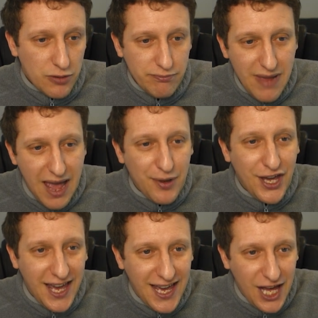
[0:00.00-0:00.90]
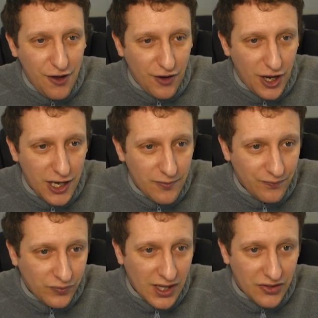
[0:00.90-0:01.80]
maybe even,
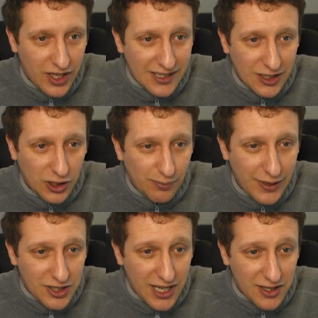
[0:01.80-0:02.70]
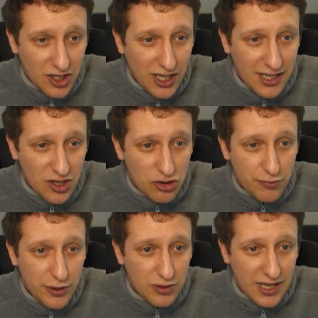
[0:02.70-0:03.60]
this little bit section here,
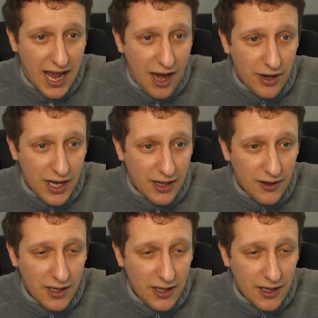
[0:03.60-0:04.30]
distribute to area,